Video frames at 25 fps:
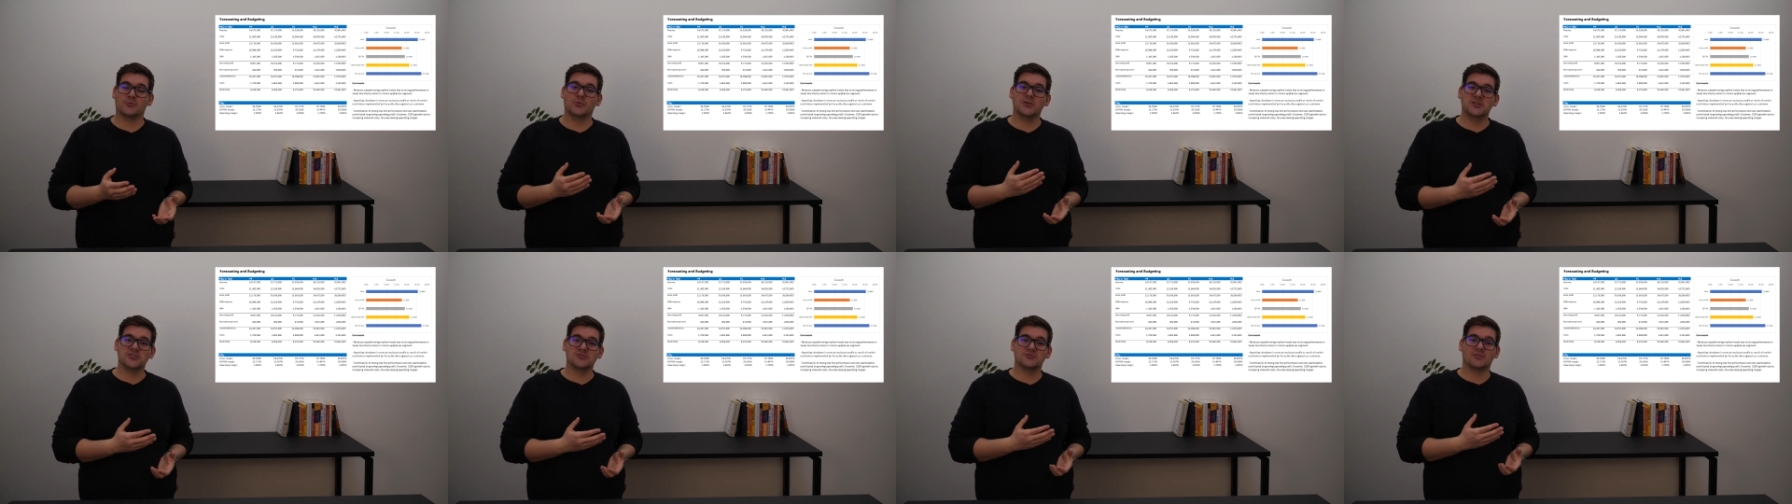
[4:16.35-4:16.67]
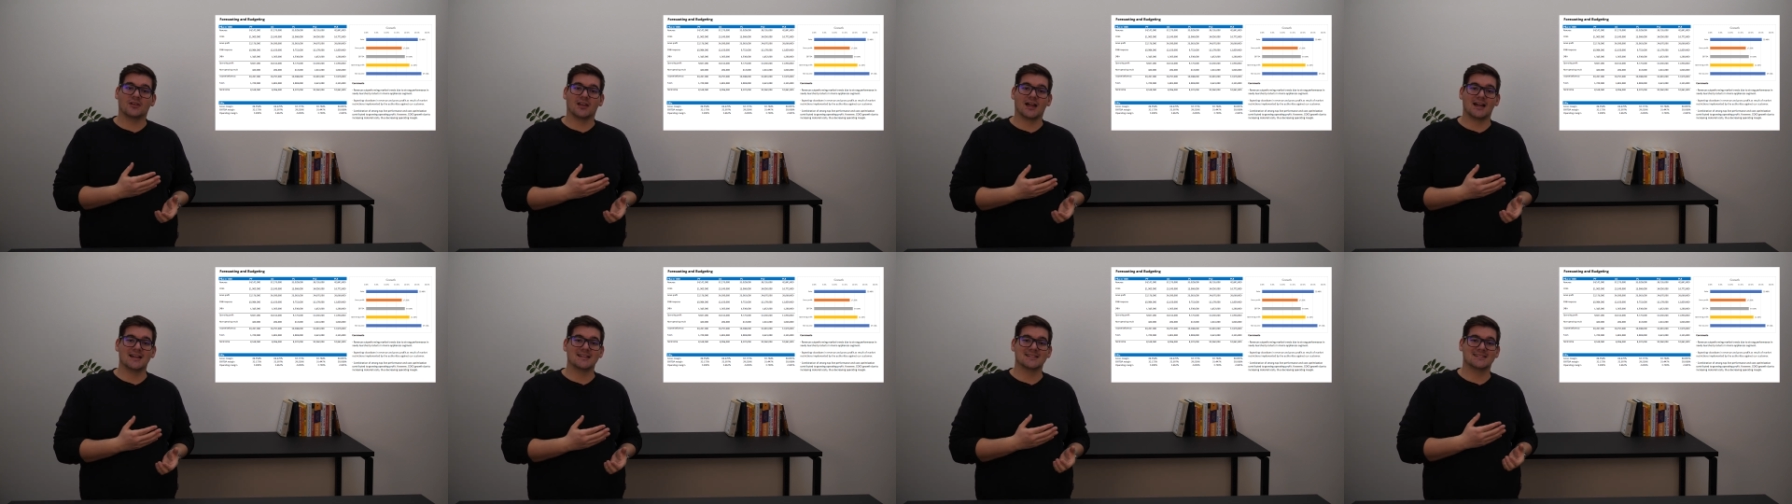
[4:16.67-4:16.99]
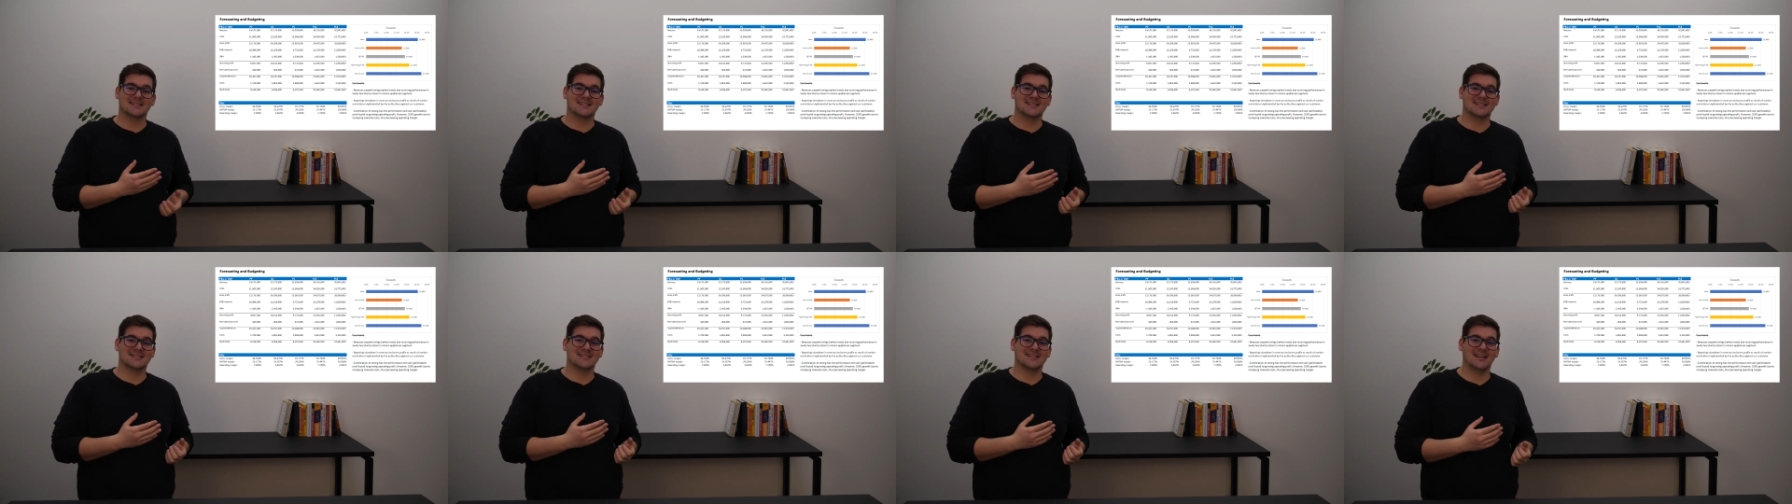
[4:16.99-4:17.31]

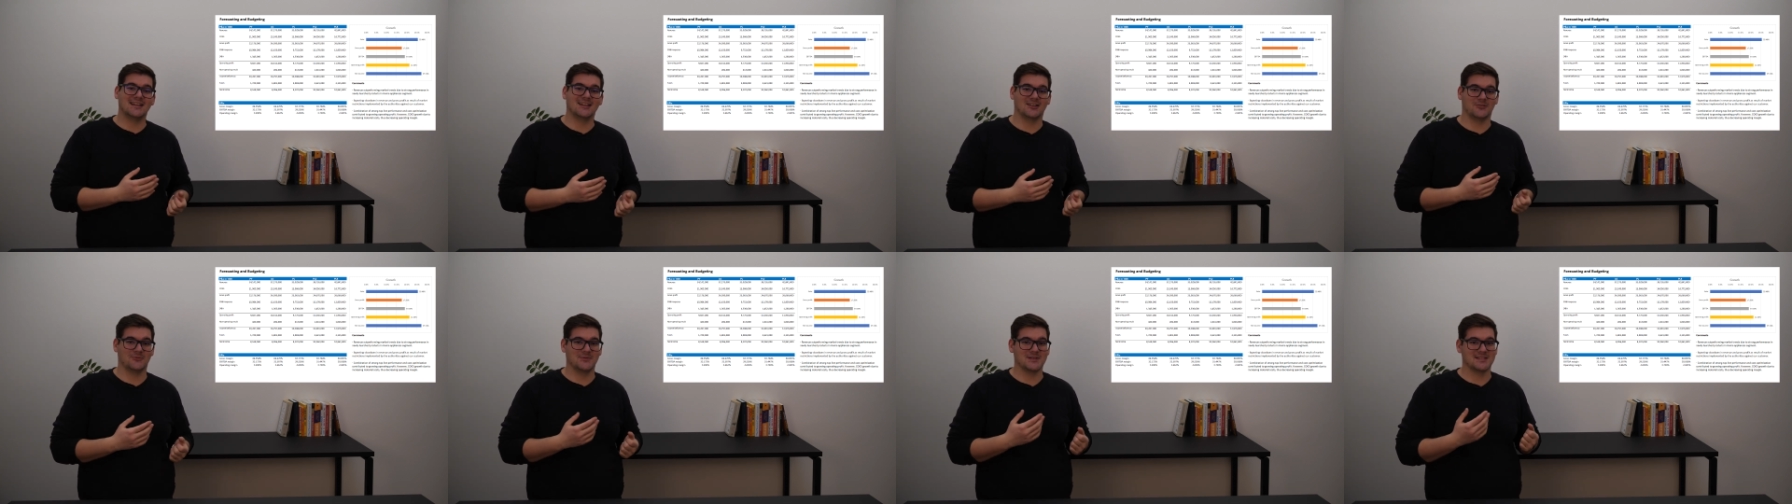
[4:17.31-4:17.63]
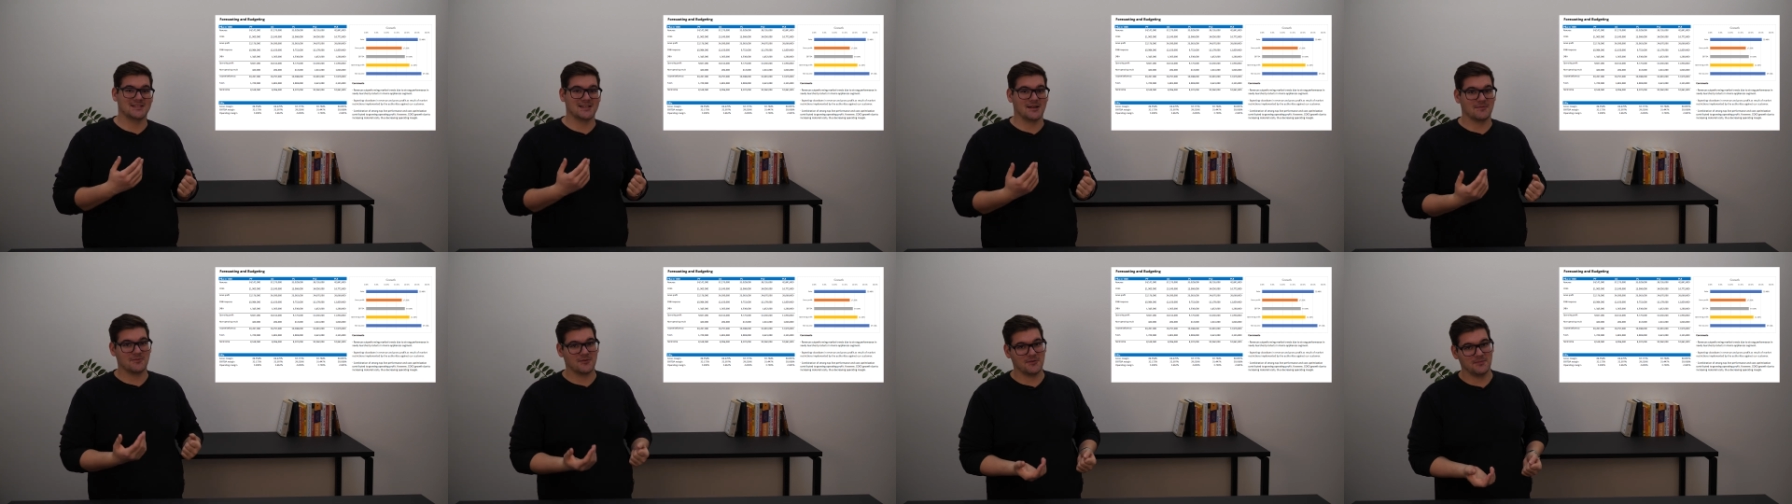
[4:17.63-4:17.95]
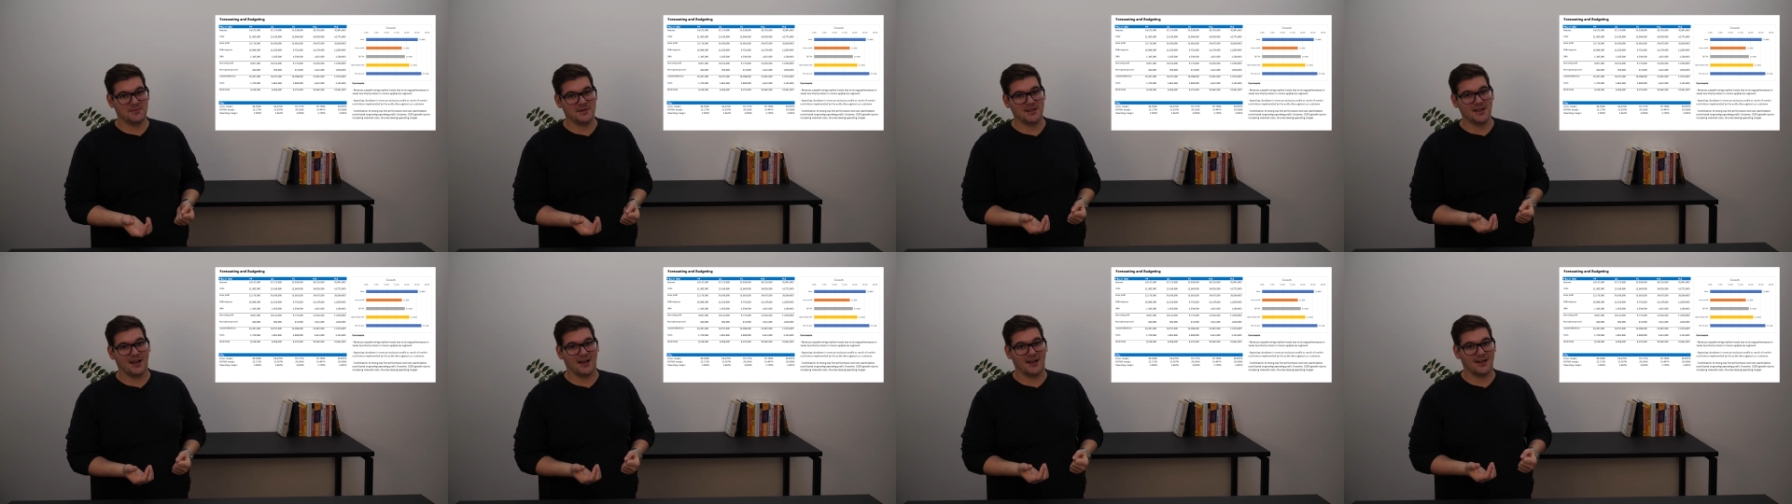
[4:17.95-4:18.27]
visualize this data with
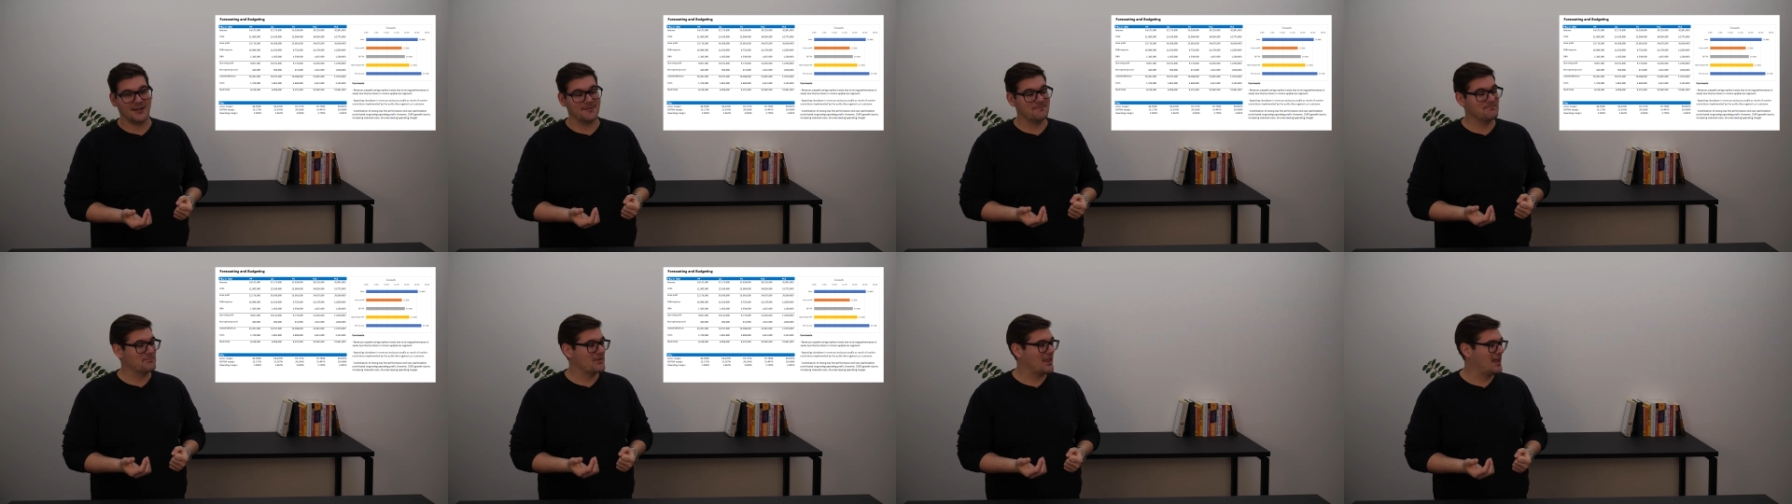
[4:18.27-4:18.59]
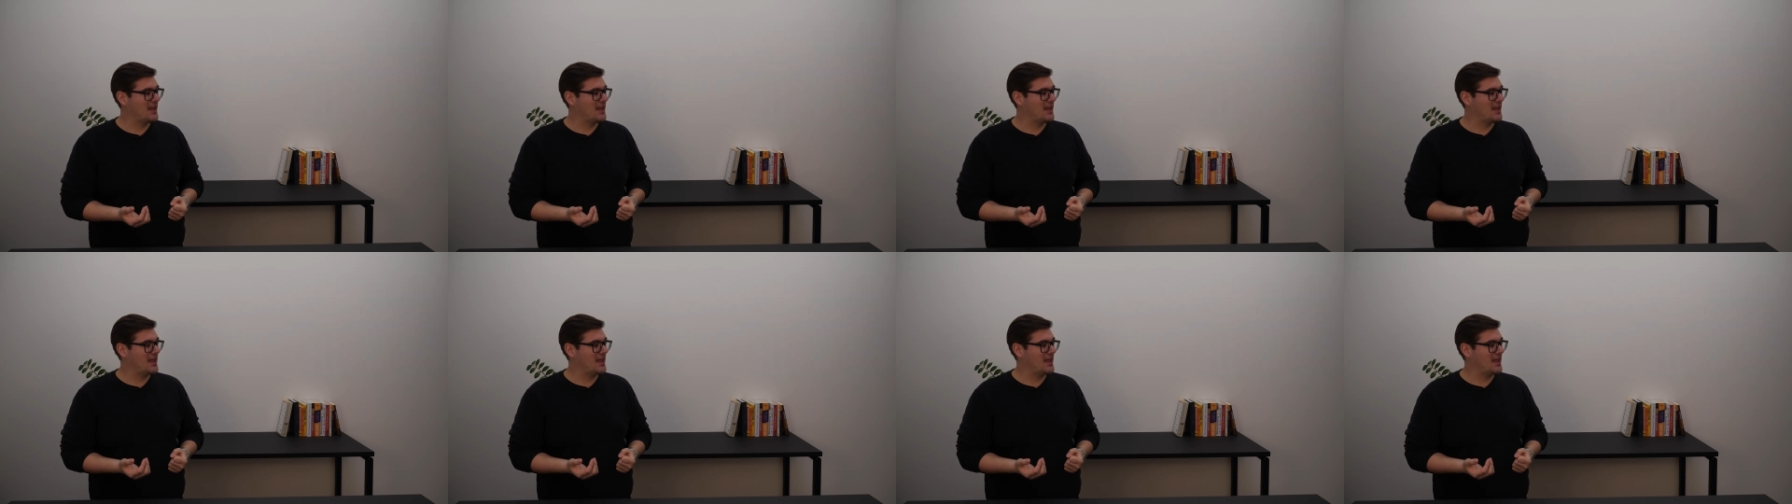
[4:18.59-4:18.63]
Zebra BI.